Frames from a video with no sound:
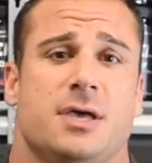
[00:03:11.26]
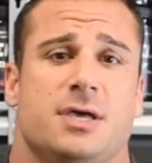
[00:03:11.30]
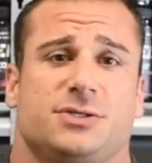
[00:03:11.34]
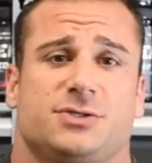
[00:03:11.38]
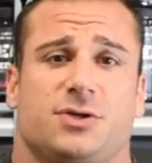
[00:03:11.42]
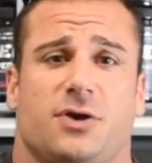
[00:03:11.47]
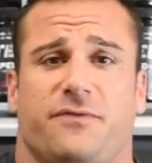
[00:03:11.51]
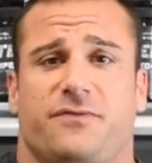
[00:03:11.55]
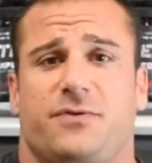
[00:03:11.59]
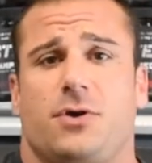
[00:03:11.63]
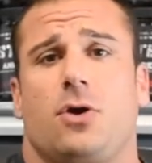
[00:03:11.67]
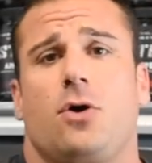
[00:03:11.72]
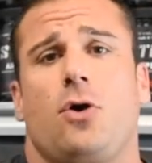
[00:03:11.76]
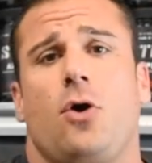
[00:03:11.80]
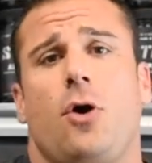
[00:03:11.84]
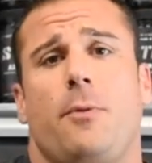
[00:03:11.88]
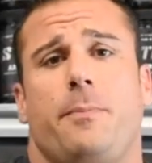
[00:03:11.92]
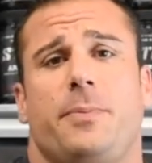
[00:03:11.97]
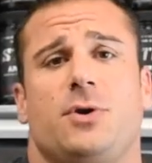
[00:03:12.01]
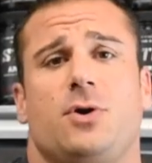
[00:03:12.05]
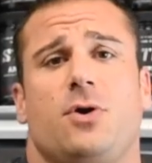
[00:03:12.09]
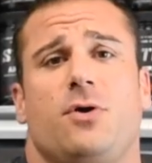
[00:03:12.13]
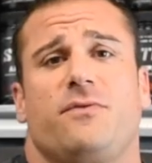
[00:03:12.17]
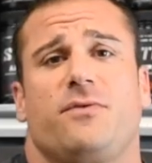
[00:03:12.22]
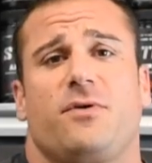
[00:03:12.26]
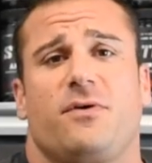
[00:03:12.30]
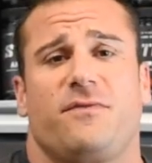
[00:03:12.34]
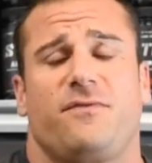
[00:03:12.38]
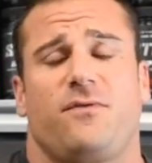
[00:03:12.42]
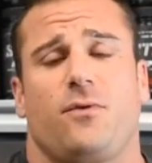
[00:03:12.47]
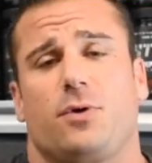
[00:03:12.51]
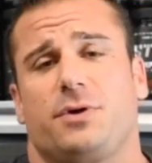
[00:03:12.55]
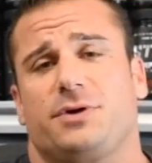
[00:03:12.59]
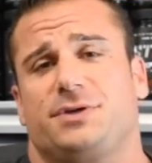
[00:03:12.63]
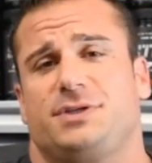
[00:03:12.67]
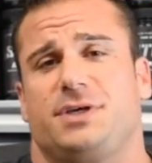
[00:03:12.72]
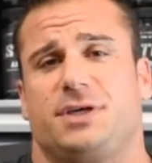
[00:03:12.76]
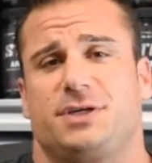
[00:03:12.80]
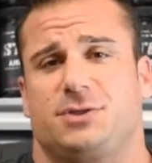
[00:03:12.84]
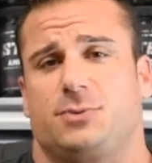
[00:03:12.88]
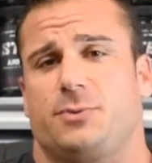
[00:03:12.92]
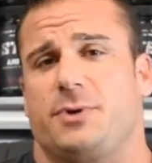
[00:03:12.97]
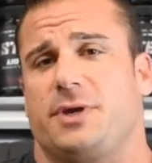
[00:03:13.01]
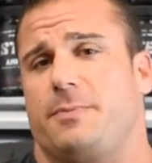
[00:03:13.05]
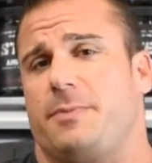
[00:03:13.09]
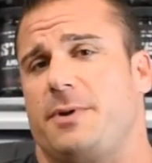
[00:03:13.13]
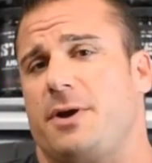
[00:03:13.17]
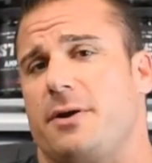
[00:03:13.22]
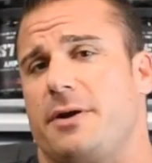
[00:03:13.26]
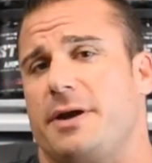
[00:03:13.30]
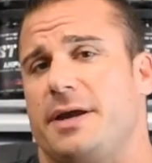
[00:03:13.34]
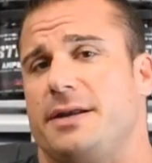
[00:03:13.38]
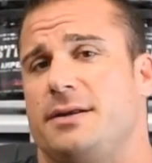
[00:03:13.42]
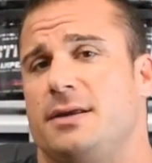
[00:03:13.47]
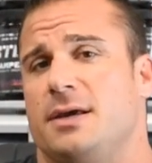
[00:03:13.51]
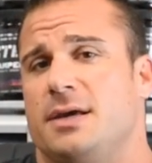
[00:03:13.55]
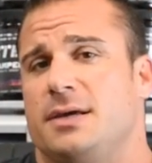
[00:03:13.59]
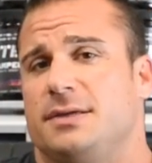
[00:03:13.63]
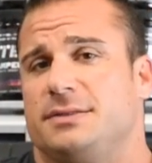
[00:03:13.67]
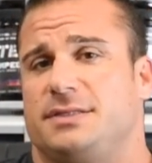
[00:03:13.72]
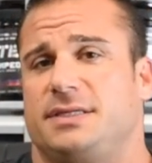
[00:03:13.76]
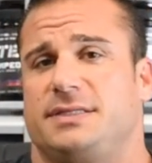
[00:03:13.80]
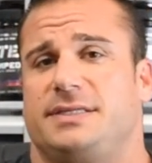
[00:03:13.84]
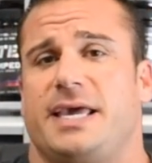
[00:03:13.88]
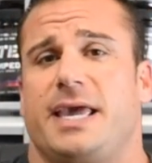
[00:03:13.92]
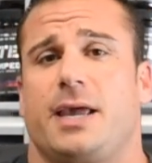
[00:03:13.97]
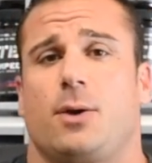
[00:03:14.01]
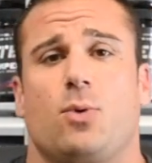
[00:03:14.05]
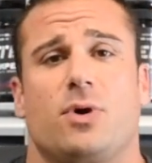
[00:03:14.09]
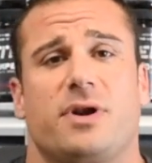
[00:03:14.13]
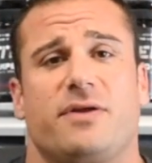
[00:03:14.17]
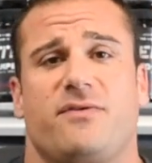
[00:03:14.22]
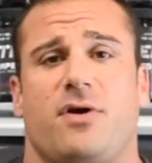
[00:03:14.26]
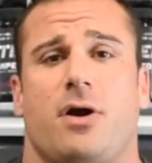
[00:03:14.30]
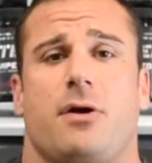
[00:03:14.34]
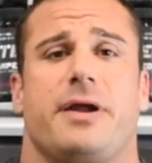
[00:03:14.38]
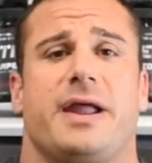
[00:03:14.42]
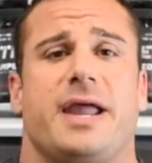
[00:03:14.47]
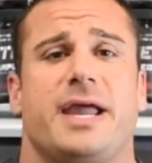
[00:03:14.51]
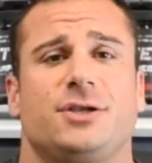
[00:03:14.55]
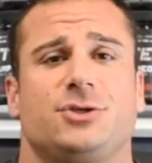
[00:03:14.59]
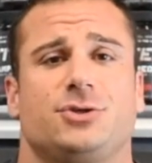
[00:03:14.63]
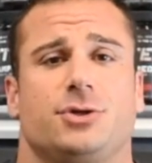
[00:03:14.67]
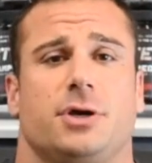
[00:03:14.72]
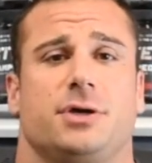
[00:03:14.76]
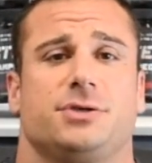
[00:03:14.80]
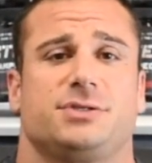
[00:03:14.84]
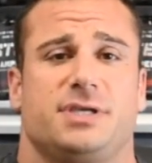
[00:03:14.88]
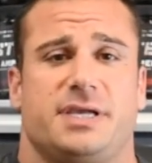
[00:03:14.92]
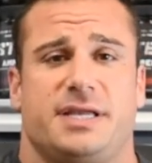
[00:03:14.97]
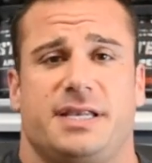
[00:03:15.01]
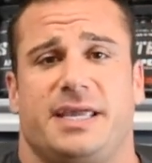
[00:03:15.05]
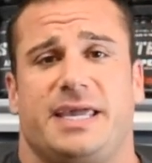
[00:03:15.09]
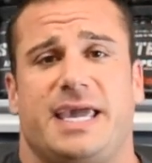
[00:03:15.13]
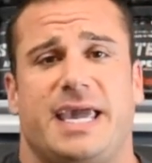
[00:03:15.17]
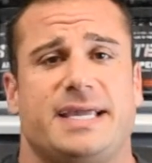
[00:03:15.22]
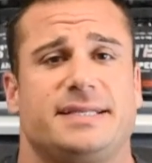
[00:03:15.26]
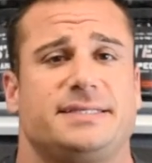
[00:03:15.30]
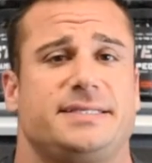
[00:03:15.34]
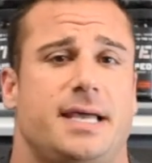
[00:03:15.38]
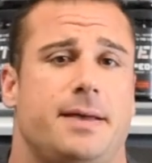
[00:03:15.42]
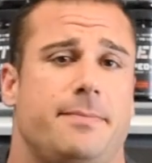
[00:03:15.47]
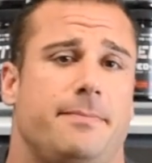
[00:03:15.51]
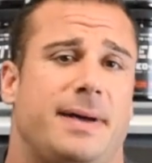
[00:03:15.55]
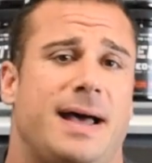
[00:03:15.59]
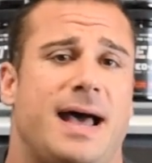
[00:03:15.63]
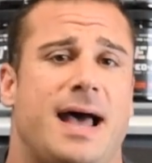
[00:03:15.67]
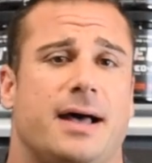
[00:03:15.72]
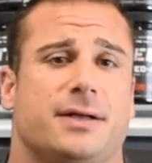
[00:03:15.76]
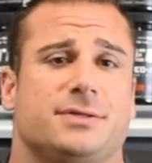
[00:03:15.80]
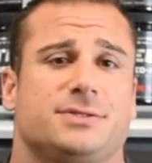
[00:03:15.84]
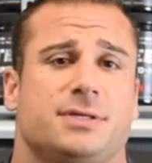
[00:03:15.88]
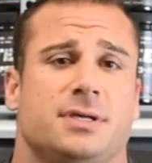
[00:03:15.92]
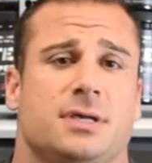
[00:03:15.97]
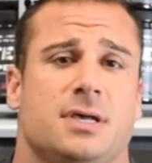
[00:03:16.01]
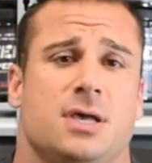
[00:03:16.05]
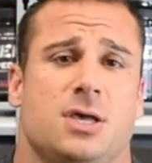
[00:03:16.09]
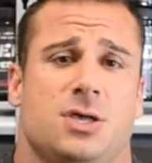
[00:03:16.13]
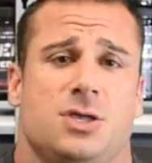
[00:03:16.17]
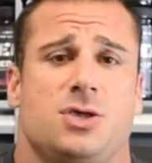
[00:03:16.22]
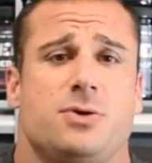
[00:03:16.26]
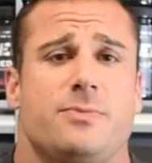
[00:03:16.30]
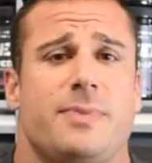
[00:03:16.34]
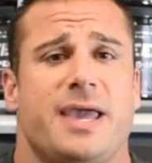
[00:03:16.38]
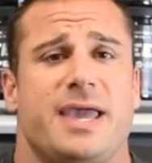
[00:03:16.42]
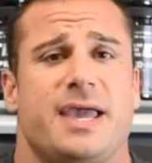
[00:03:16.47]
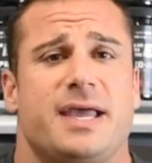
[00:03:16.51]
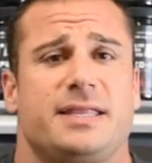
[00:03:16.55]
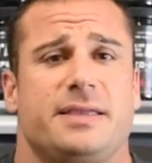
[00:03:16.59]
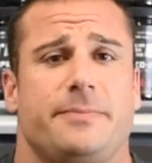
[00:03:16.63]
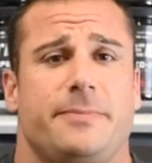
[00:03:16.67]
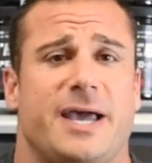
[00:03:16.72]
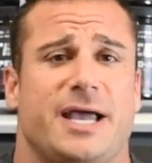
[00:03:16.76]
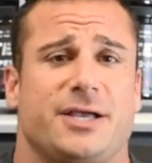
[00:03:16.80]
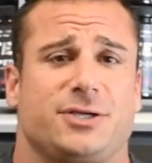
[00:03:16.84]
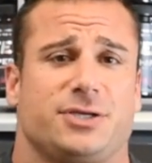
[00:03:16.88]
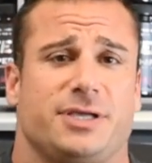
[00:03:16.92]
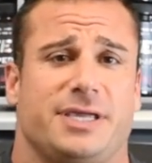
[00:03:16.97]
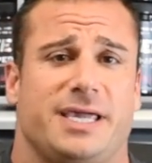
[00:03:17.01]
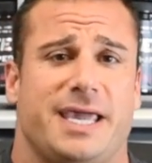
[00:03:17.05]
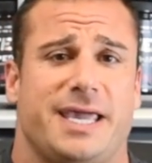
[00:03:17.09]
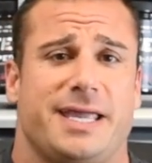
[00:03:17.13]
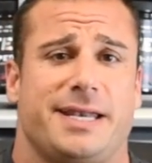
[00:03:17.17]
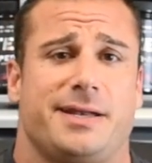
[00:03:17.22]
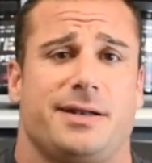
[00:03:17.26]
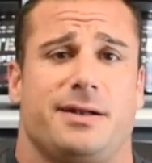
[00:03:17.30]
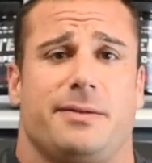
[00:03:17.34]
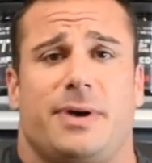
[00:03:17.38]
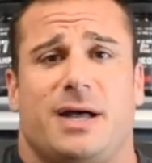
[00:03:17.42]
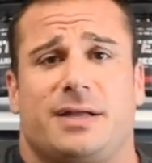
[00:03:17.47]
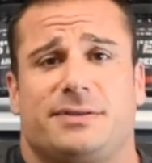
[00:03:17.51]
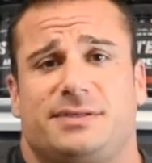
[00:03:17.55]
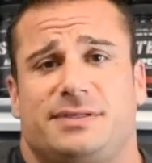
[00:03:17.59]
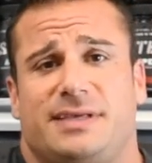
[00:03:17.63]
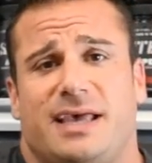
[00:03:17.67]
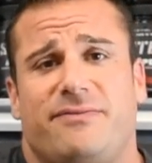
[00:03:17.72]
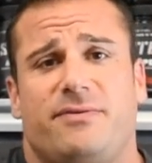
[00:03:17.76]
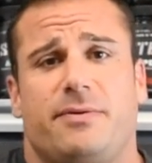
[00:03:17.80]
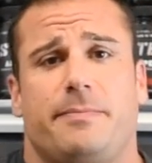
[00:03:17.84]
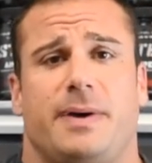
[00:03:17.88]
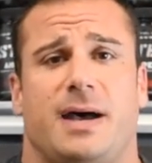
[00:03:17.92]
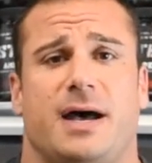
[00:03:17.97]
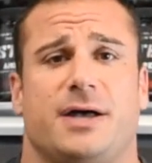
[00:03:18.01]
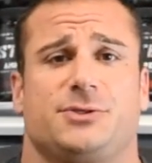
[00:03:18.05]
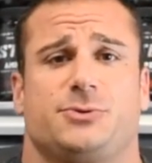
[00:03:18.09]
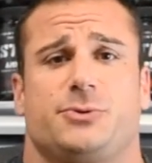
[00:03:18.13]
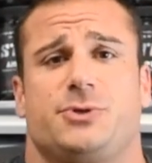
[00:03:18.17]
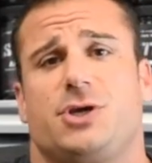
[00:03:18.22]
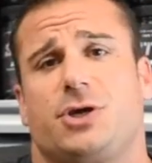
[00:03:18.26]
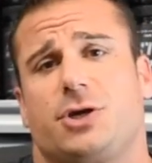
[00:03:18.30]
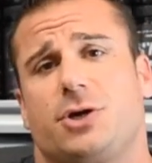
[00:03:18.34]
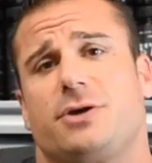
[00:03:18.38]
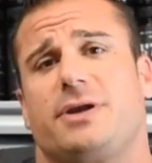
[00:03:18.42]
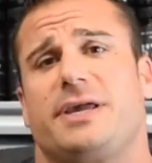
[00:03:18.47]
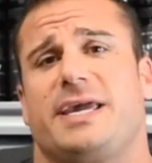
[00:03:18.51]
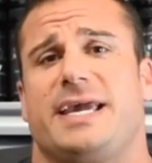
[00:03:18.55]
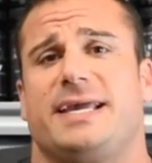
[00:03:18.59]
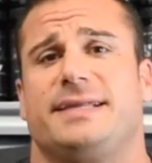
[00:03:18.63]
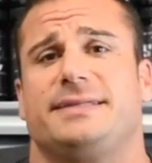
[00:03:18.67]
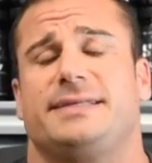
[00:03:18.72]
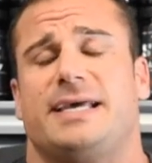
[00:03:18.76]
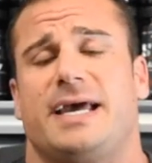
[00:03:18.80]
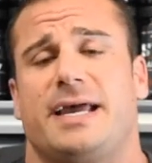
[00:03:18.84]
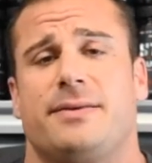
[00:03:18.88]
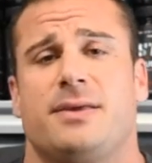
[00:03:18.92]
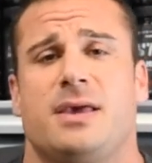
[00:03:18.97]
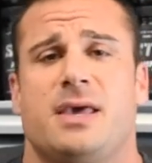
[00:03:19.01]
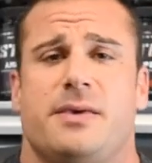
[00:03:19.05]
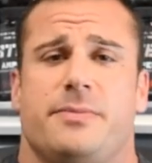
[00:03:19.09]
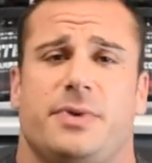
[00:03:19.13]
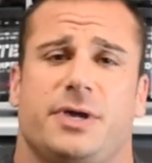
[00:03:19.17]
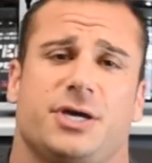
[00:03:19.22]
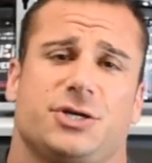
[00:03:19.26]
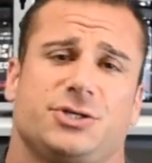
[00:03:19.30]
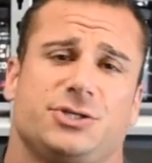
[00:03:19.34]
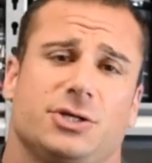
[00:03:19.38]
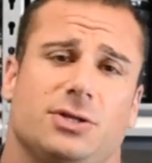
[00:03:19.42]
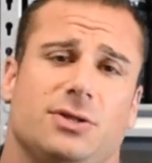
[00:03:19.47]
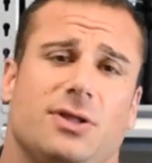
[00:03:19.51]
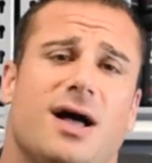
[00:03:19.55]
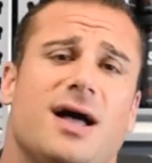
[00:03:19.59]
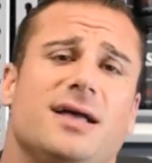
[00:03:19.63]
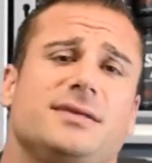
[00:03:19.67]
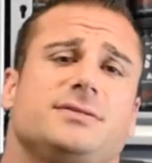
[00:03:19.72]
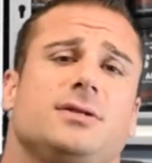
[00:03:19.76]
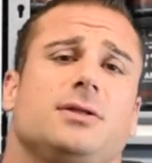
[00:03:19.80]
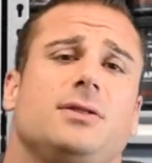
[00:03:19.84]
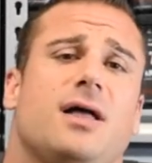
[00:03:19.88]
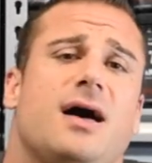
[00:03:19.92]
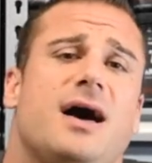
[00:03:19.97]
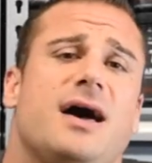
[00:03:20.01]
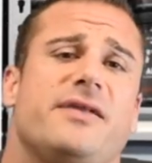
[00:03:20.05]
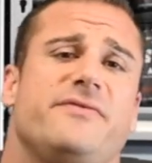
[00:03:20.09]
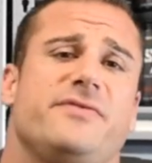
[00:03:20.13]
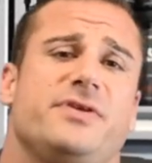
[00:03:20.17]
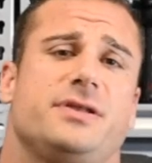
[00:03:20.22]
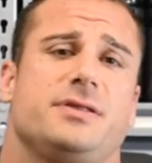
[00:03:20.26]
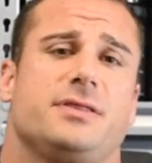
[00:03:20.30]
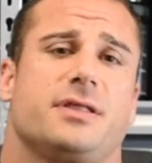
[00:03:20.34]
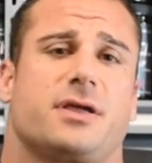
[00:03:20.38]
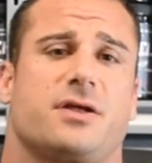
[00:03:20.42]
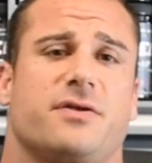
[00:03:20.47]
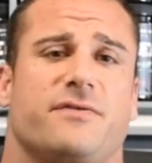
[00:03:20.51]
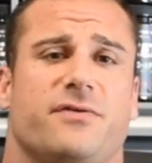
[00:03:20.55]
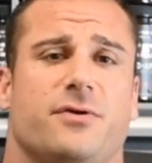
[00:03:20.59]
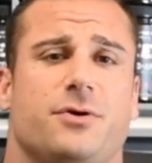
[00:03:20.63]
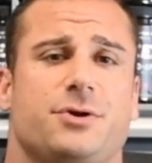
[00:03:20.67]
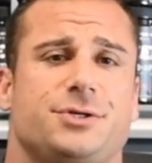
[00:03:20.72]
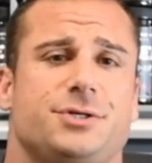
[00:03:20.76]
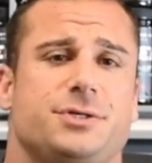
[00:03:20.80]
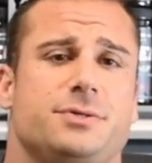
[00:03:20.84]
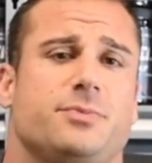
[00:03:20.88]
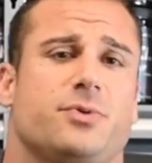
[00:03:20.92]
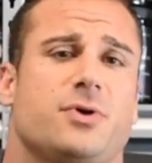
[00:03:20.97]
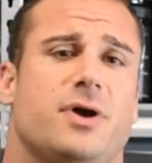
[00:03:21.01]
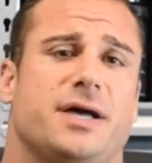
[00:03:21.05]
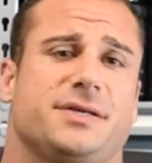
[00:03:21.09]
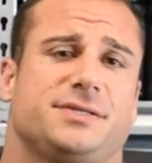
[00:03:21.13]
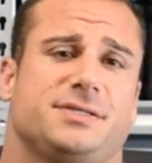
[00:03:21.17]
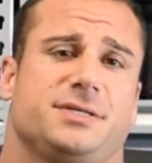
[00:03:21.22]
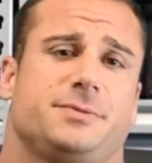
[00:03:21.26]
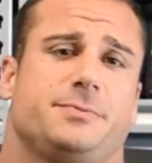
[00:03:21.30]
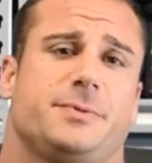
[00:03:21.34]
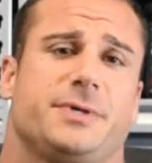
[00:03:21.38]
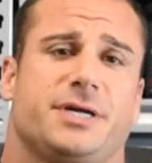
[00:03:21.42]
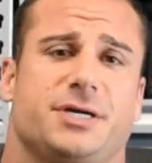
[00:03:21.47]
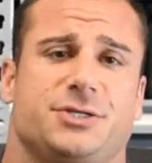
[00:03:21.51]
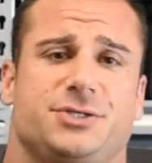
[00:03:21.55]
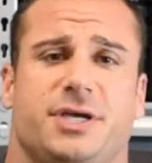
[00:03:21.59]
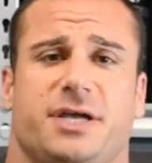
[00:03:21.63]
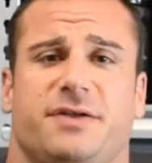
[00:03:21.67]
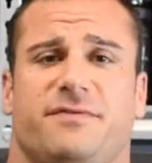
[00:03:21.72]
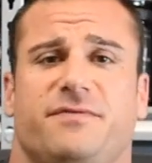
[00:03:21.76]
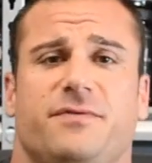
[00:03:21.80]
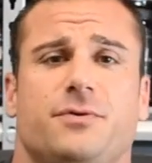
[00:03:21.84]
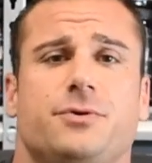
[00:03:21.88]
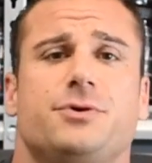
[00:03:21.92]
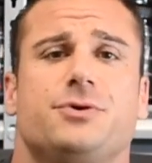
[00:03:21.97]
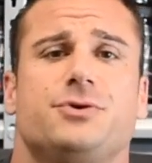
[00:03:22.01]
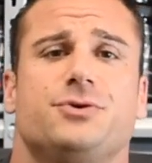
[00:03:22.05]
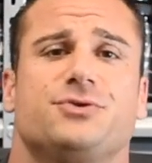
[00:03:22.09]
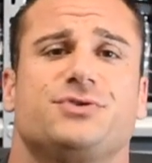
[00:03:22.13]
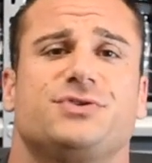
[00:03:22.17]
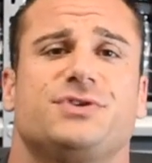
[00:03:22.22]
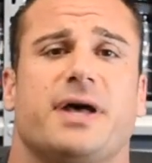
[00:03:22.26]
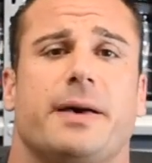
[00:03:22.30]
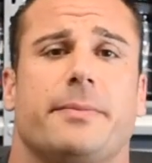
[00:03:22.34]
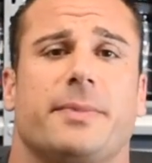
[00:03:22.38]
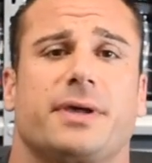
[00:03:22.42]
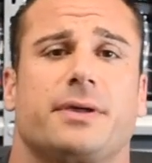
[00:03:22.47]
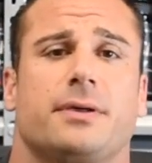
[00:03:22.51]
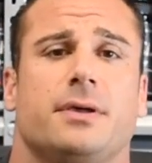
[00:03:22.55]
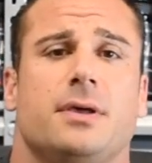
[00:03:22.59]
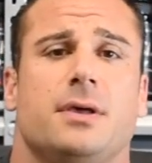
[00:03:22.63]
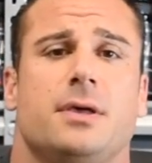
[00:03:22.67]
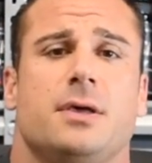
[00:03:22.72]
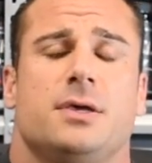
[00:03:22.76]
So if you're hoping over a 4 or 6 week period to take one of our andros and to gain 10 pounds, you may end up actually gaining about 7 pounds when you could have gained 10 because you lost a lot of it in the conversion process because you had food in your stomach.